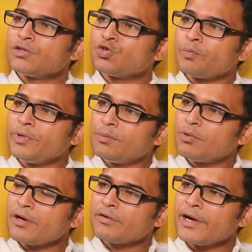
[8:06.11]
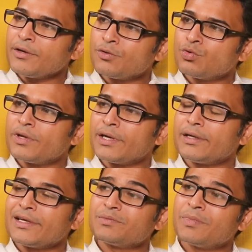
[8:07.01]
So people are trying to do that,
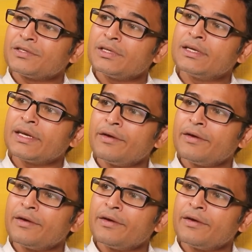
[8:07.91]
especially in